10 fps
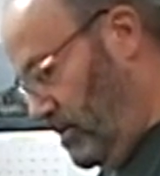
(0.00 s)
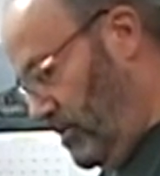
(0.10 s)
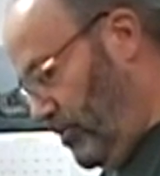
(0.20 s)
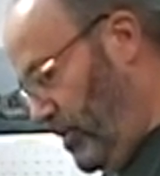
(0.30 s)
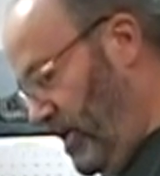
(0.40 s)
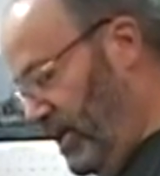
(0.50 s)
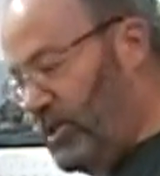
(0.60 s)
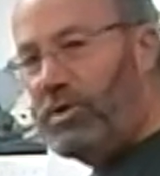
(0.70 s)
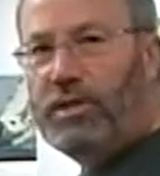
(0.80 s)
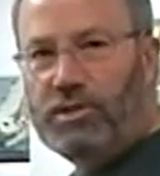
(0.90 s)

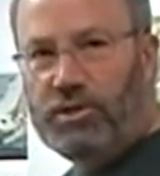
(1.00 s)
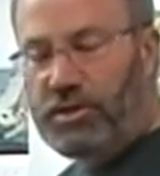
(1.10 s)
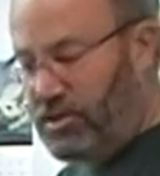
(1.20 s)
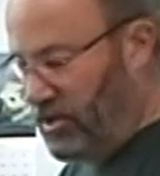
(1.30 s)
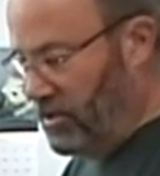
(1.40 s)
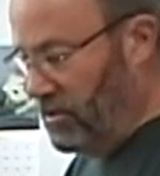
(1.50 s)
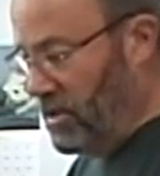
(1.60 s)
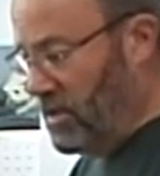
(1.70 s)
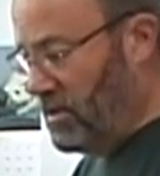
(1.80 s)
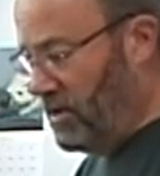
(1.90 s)
3/8 16
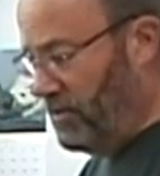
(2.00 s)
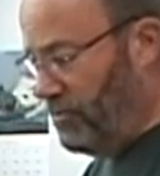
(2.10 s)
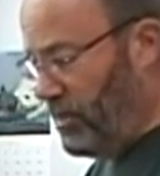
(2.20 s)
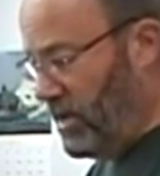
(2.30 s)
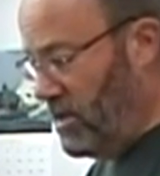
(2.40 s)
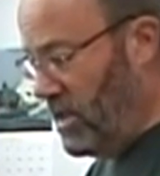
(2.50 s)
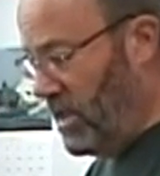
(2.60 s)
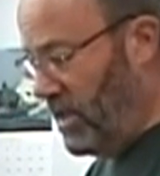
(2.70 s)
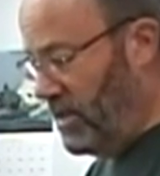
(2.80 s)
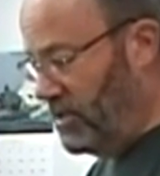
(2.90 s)
thread,
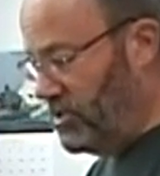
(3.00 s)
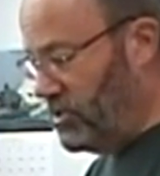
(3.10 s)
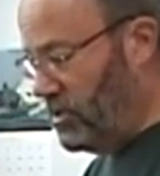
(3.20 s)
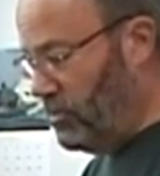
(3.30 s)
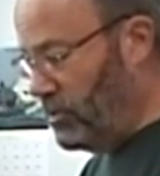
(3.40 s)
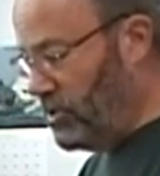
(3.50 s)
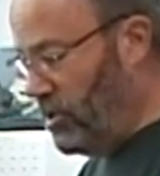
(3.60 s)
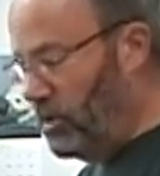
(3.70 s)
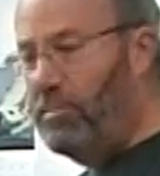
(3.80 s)
and it's what's called a